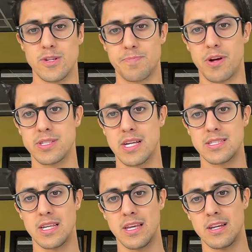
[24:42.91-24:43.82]

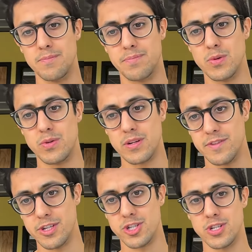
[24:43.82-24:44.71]
processing, computer
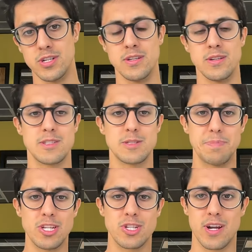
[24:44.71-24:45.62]
vision,
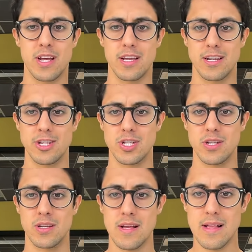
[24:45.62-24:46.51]
speech
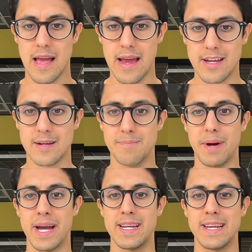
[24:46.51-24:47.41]
recognition, and
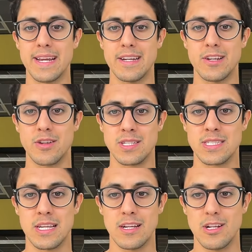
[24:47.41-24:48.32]
combining it into a
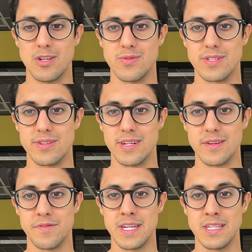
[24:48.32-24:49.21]
single user
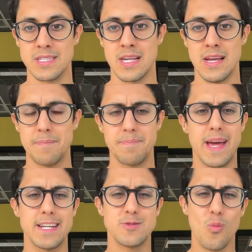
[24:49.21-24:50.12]
interface.
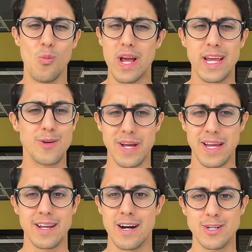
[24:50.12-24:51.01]
That is wicked, wicked
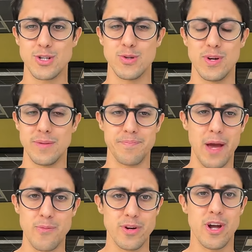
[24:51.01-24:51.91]
hard to do. And I
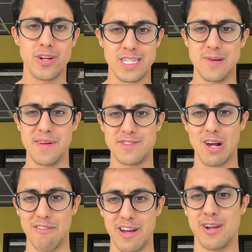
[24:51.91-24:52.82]
would not say we've
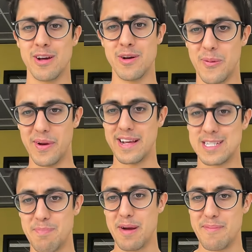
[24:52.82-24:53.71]
solved it. We're
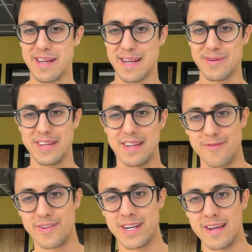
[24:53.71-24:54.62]
experimenting with it
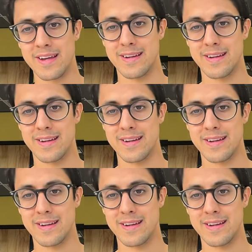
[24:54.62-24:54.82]
every day.